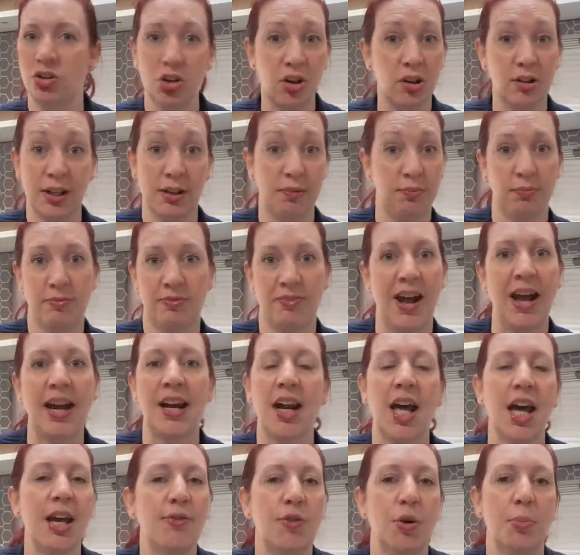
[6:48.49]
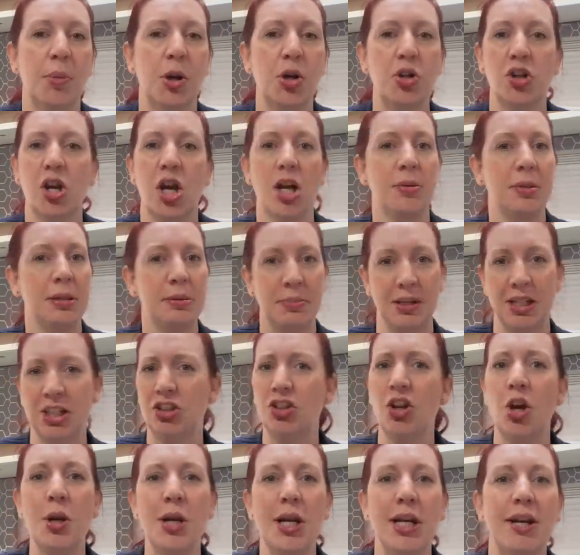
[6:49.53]
not in van life or motorhoming, but in
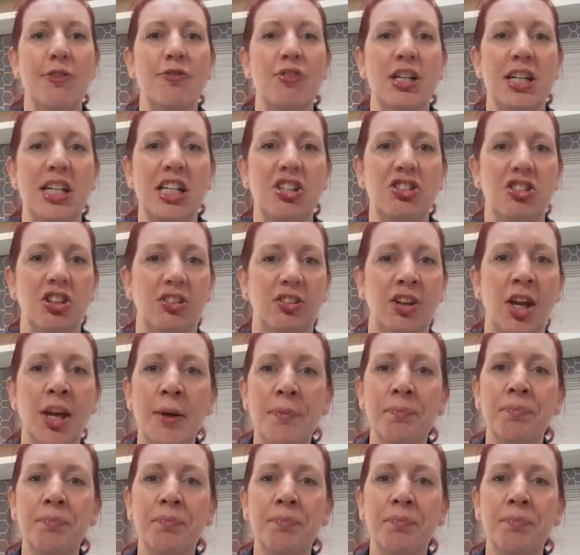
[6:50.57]
totally different niches.